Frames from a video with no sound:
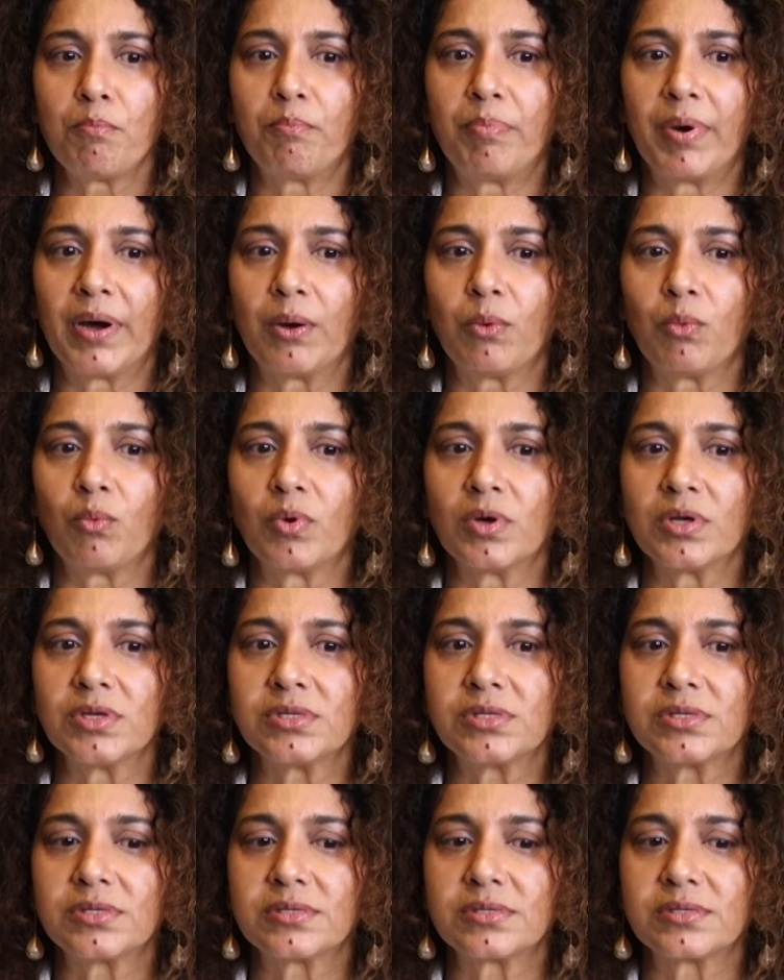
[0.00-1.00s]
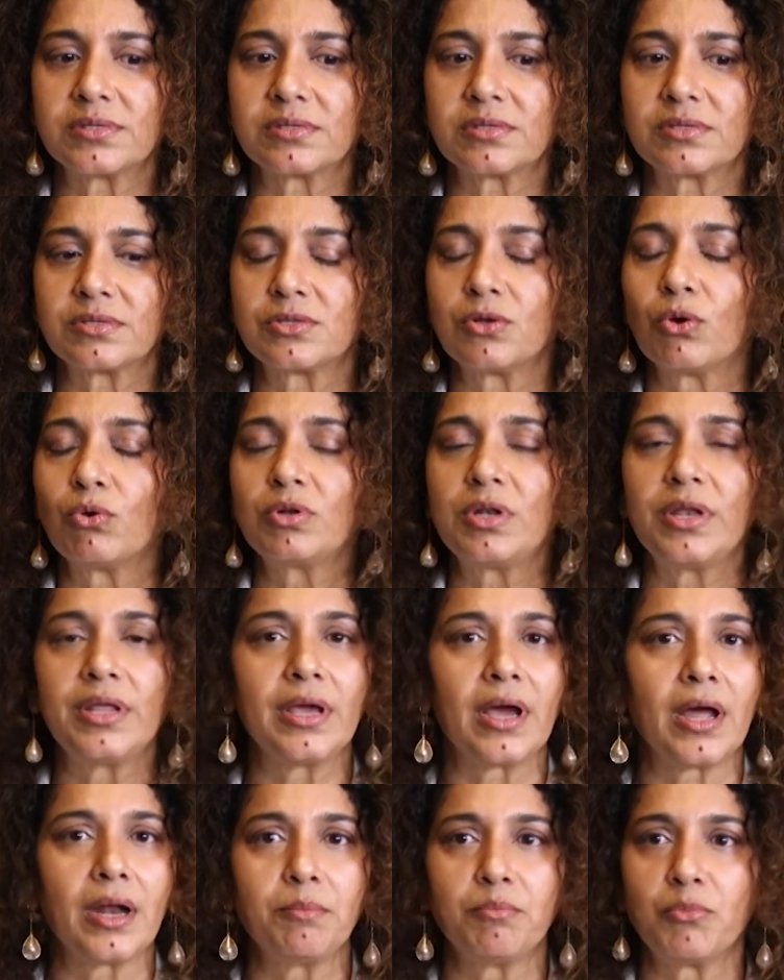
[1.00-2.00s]
but was totally
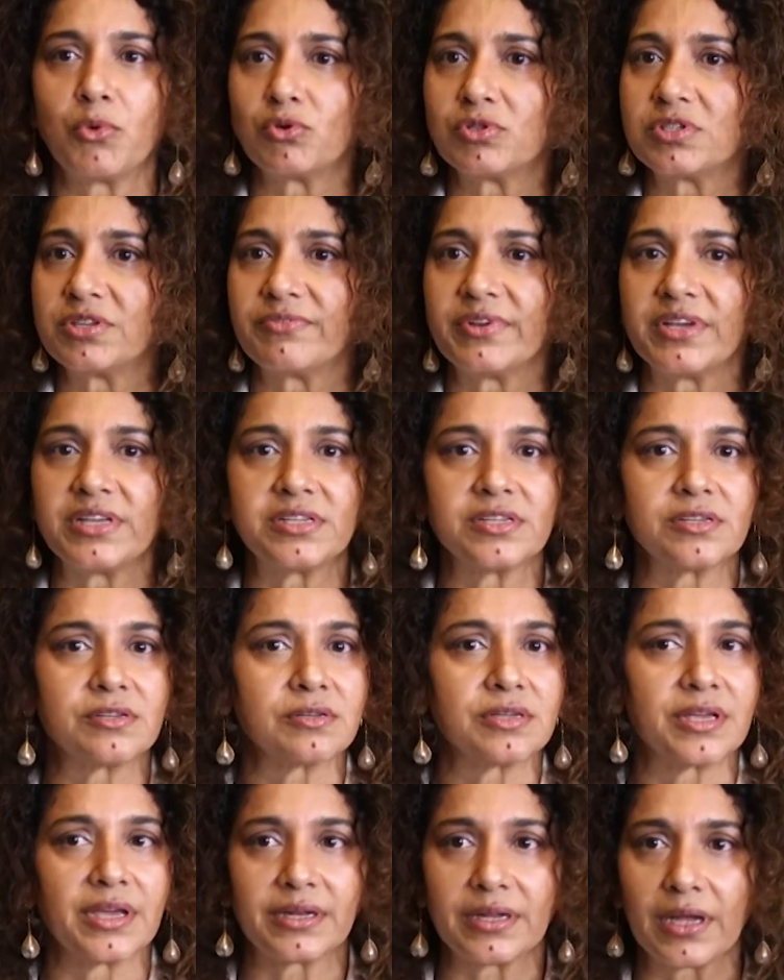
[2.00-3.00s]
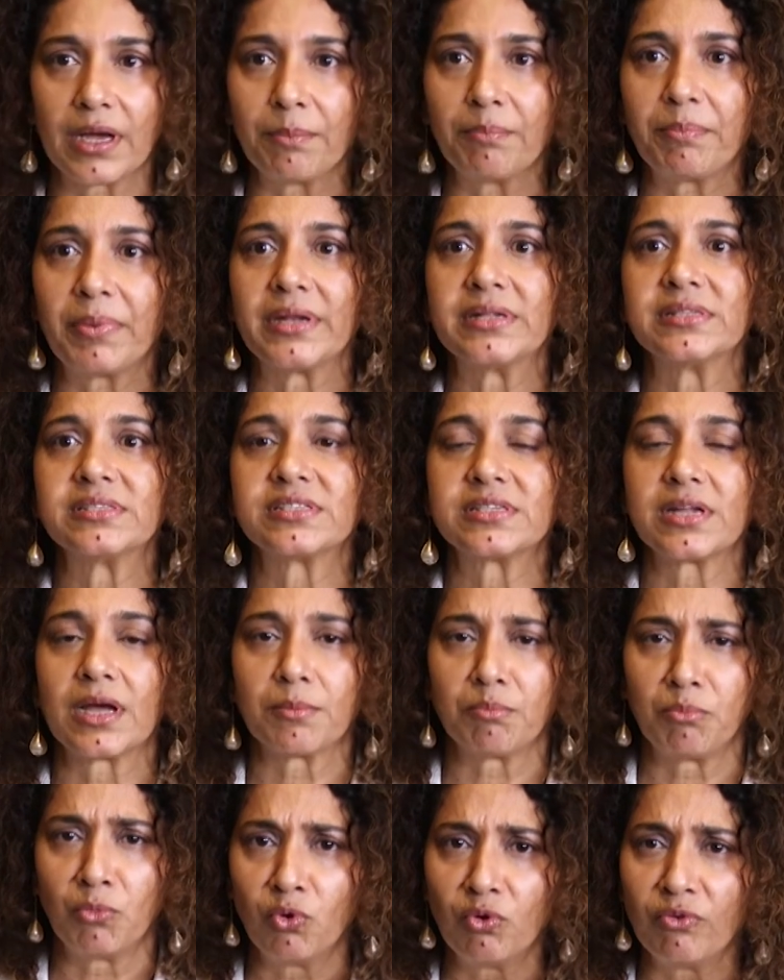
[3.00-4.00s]
unmotivated to get up and
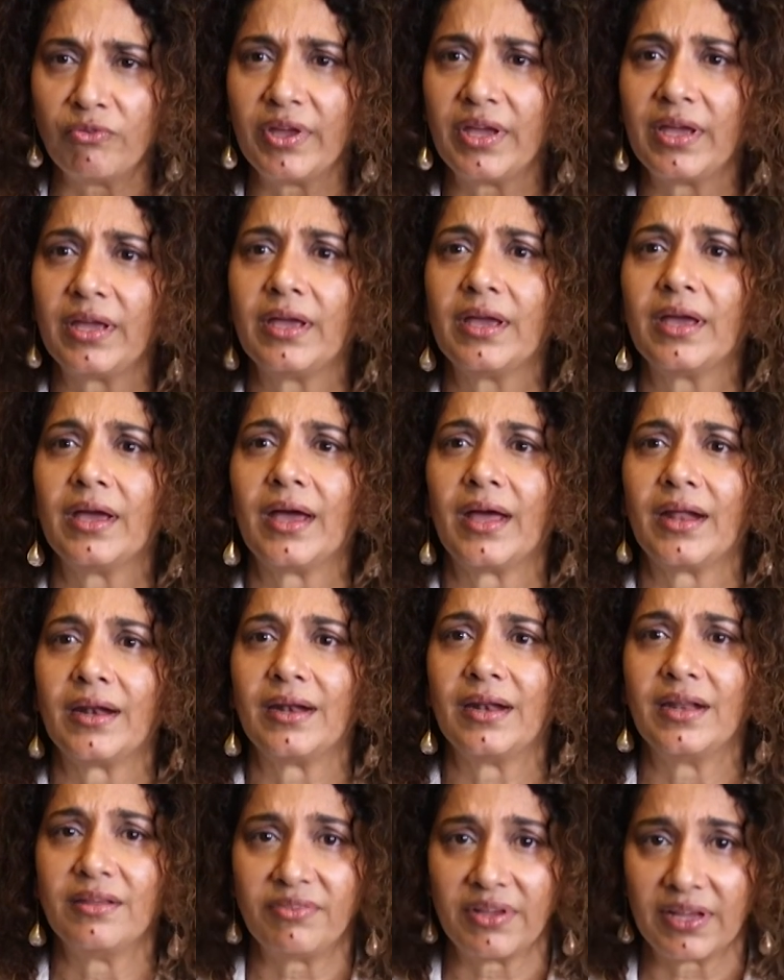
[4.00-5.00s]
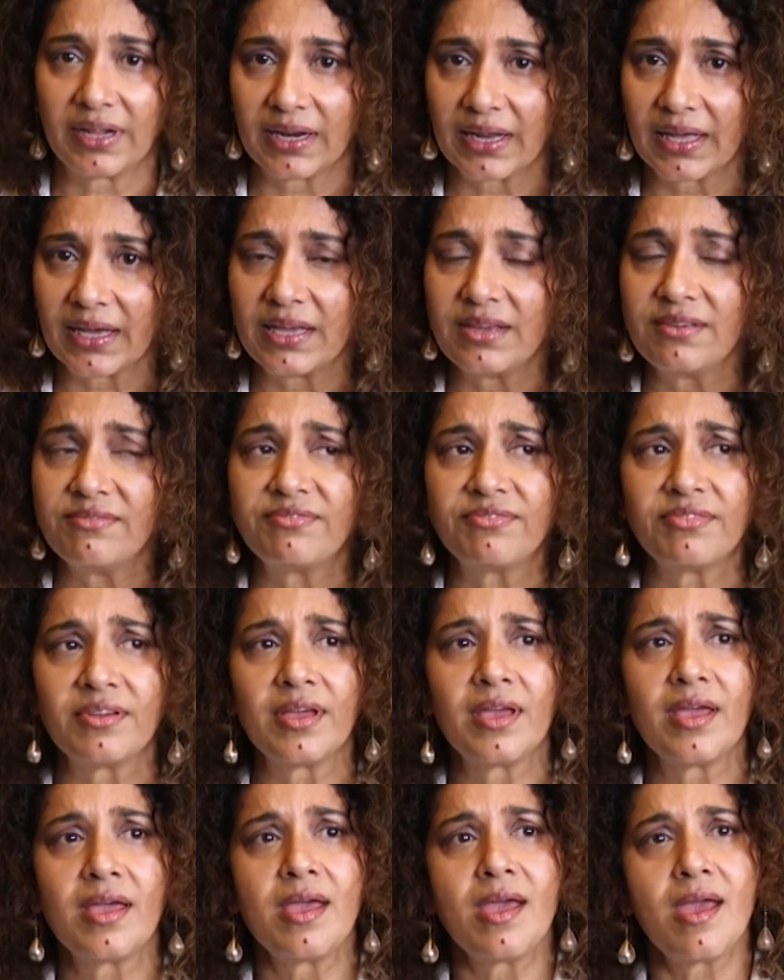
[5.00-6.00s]
start moving and living life.
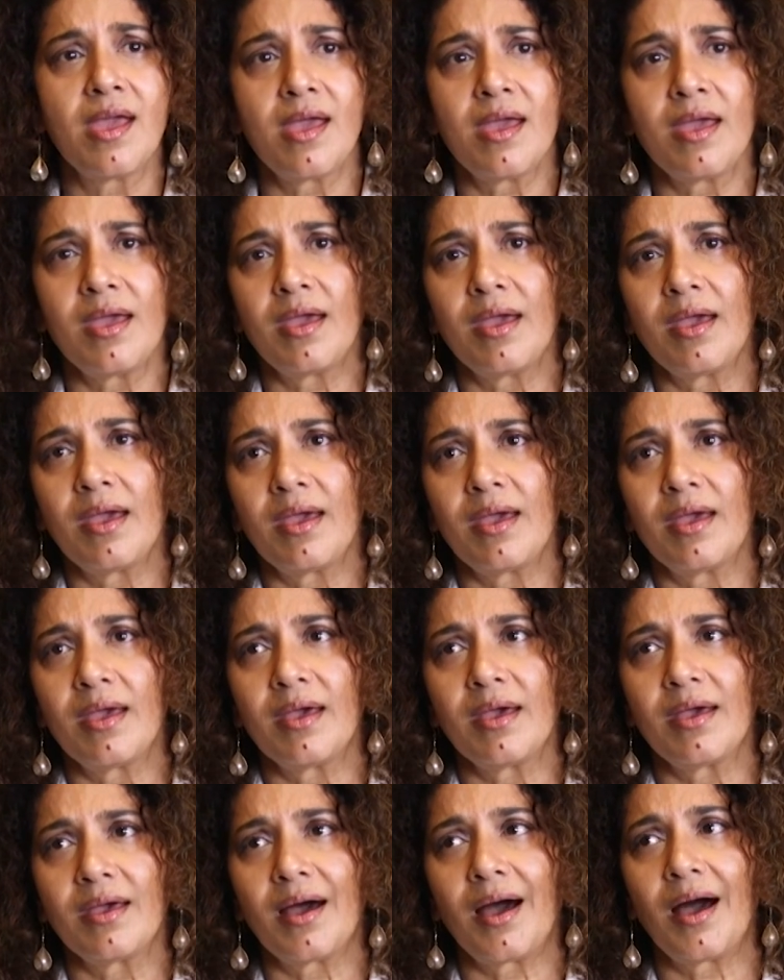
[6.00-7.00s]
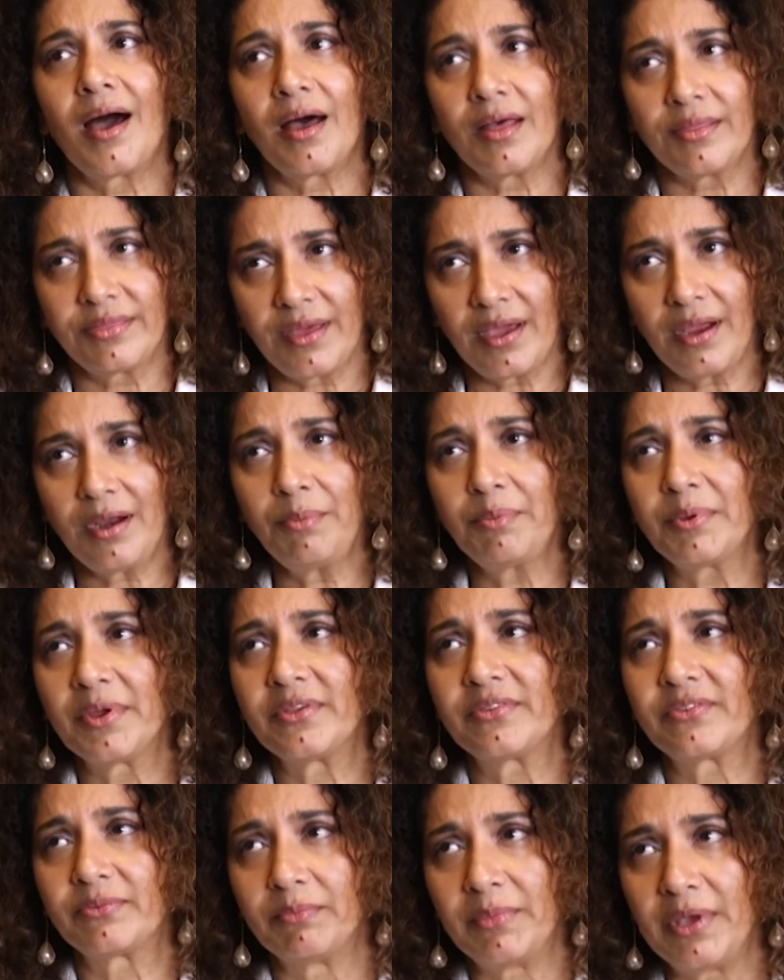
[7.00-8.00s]
Our
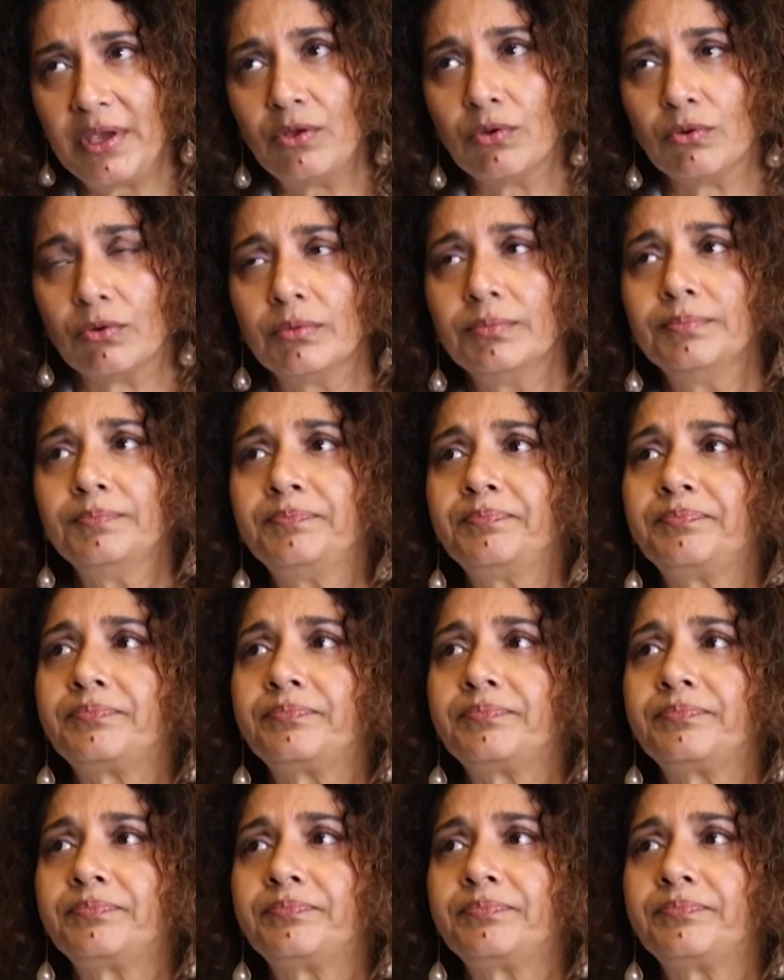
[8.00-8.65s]
therapist, Miyun,